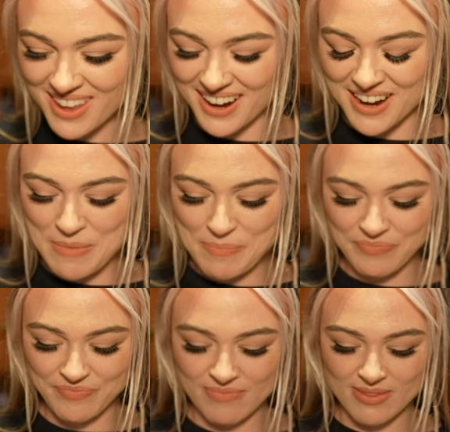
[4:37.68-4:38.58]

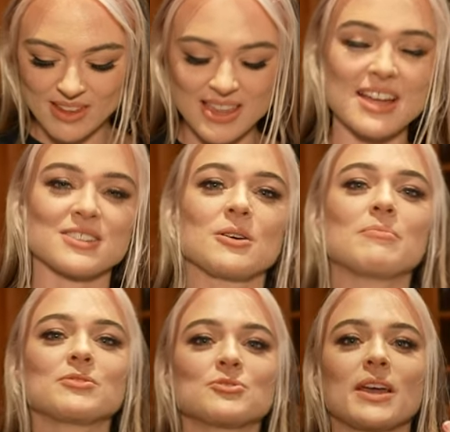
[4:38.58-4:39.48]
So
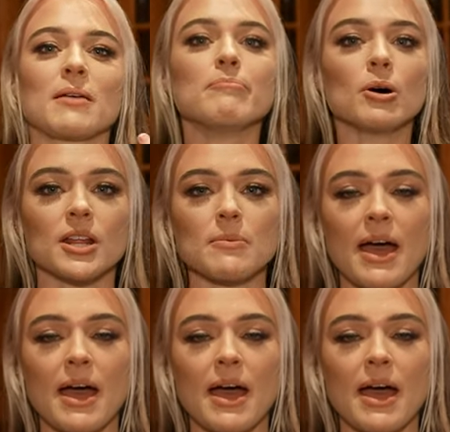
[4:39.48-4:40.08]
I'm doing body